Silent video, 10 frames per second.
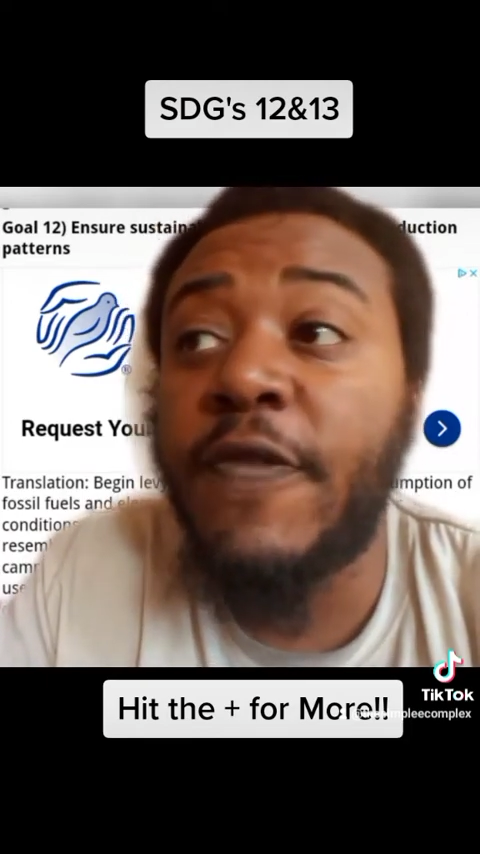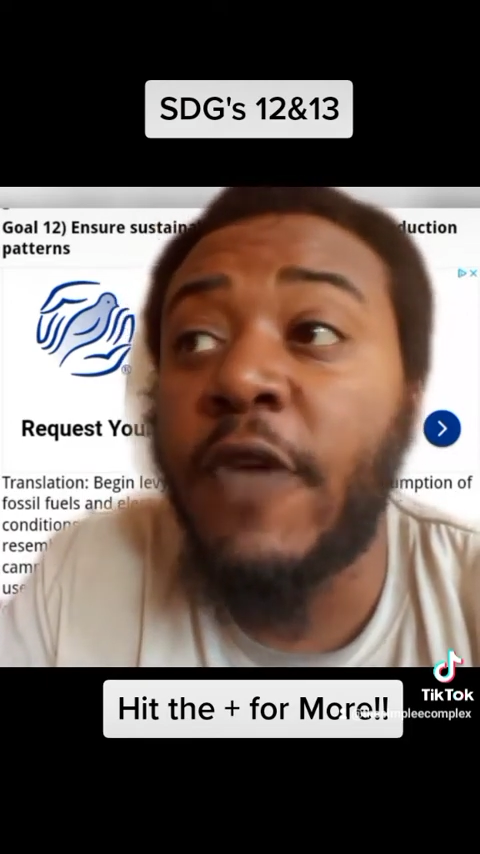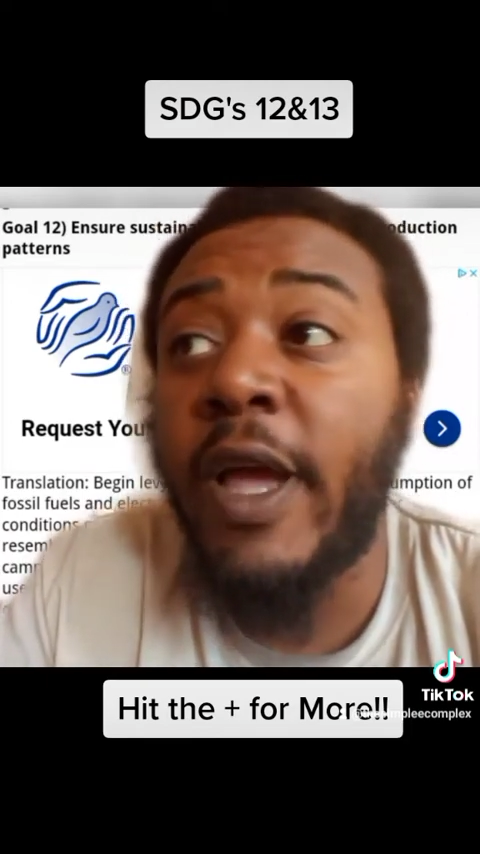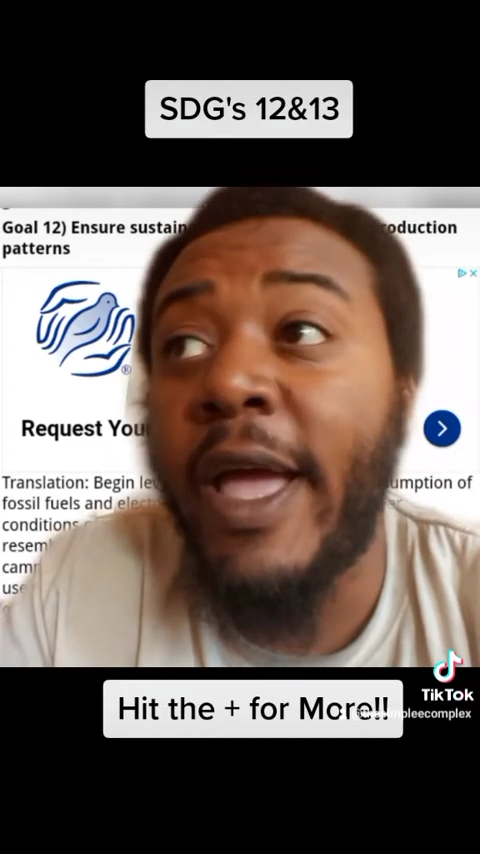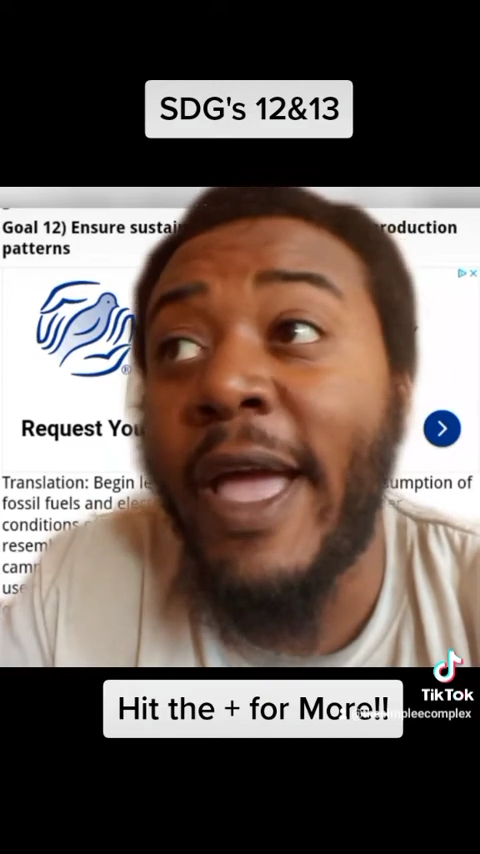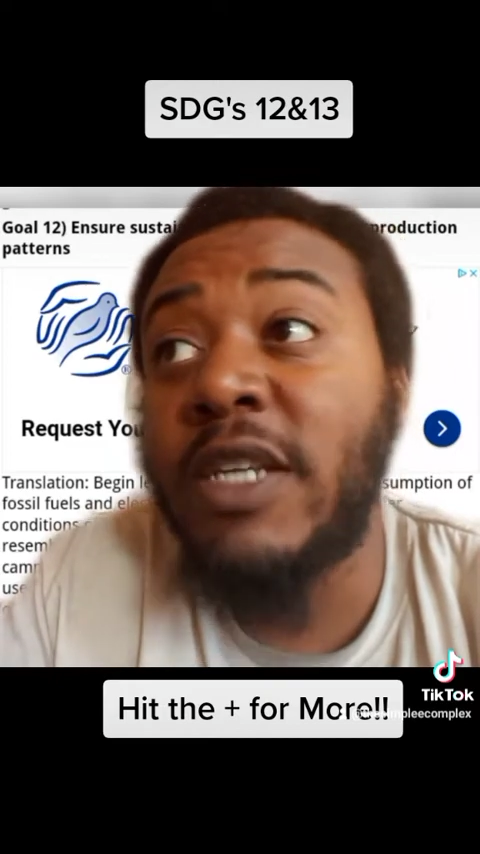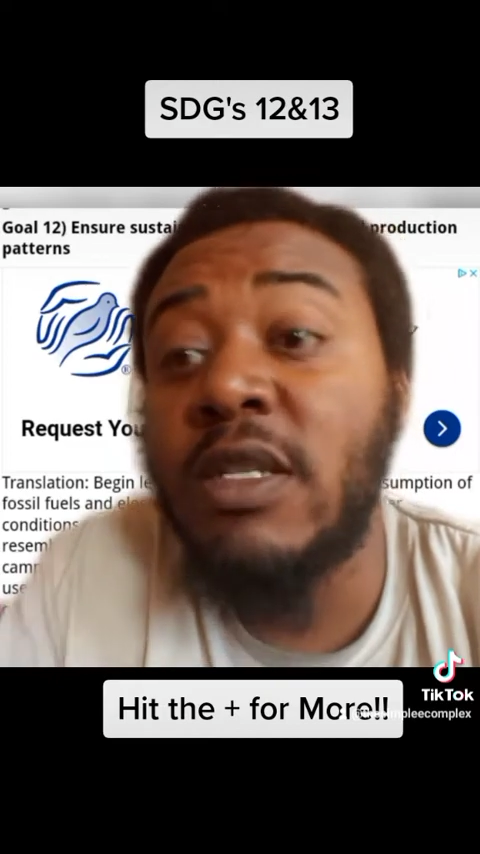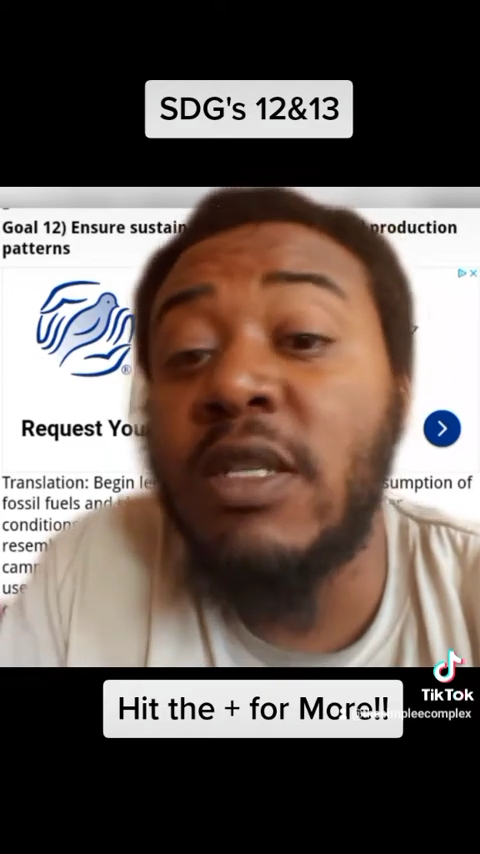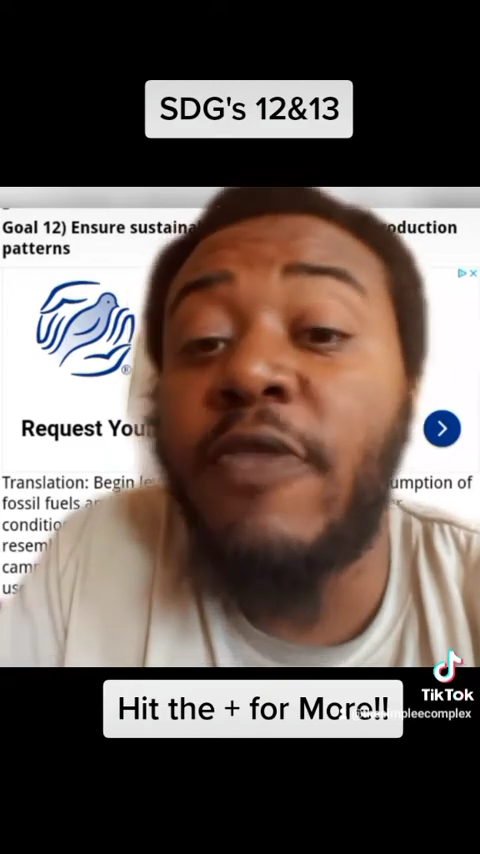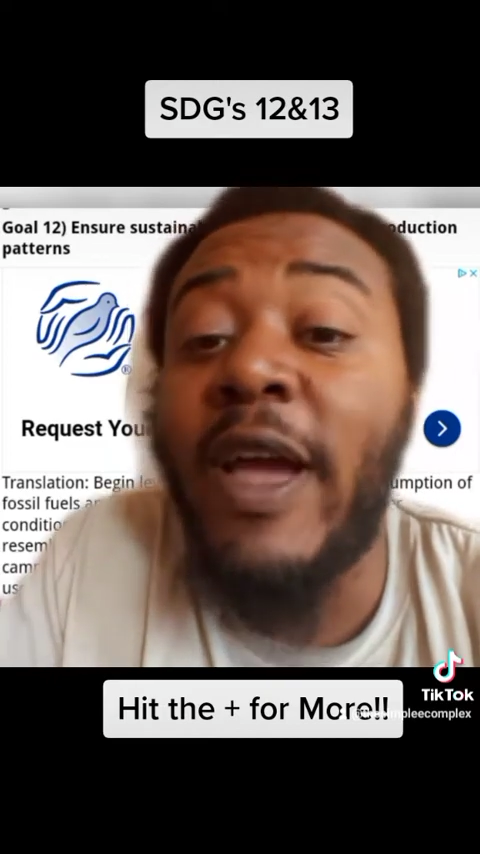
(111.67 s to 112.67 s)
for
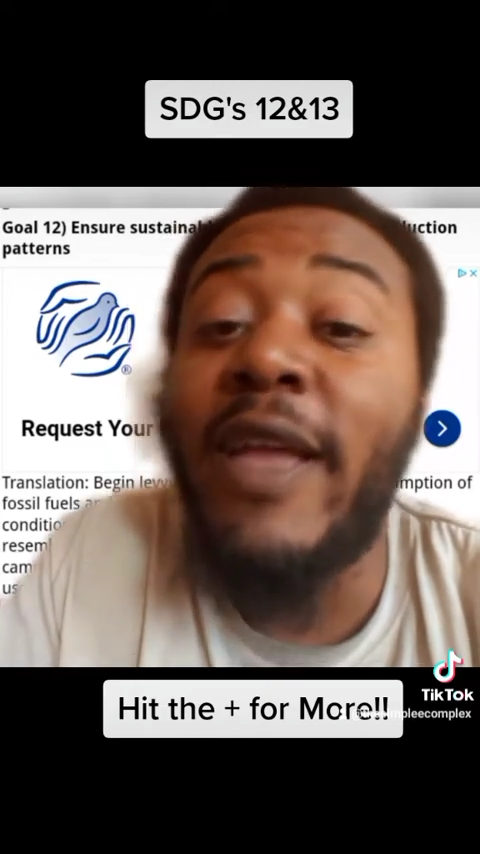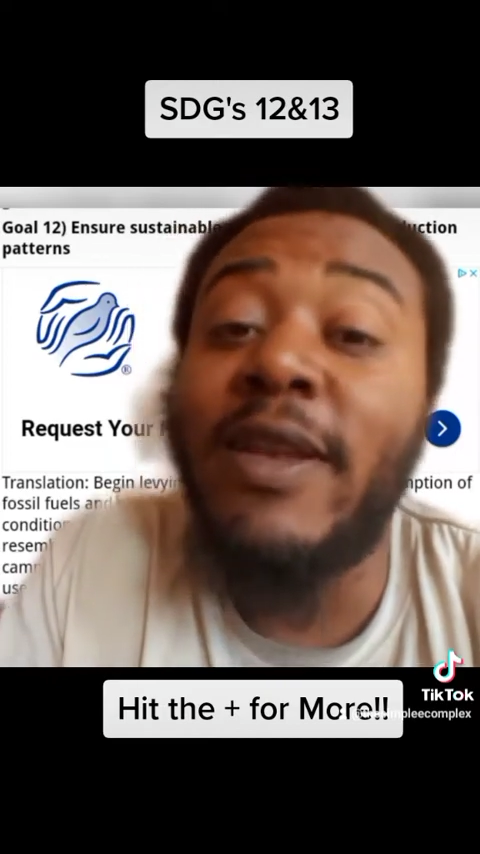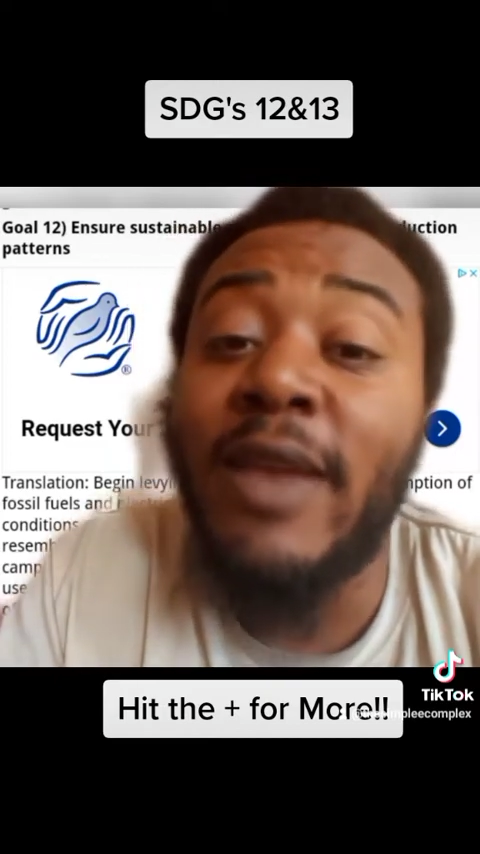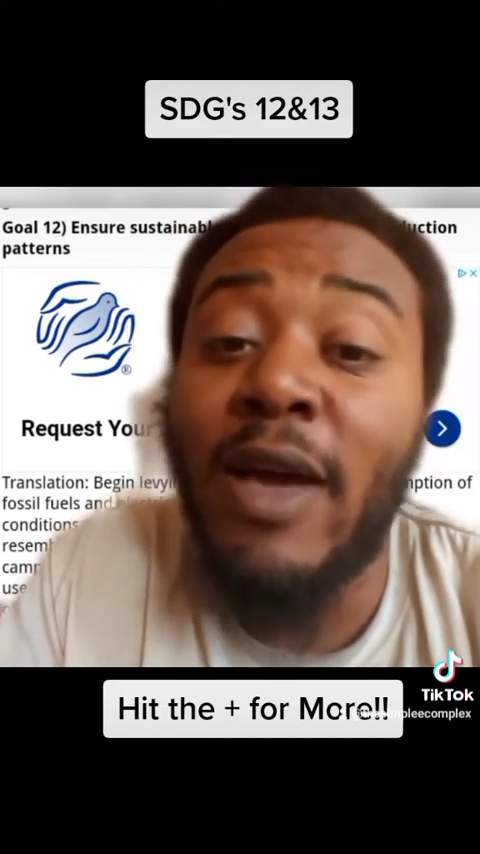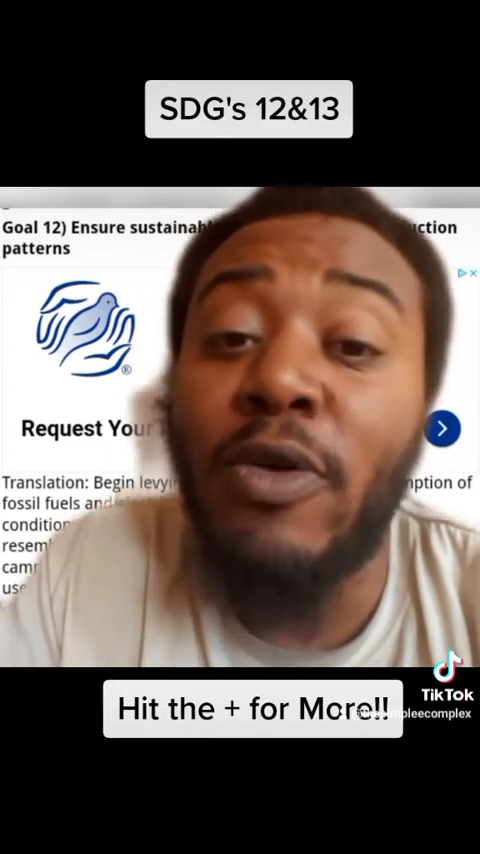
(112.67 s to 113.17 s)
actually ratting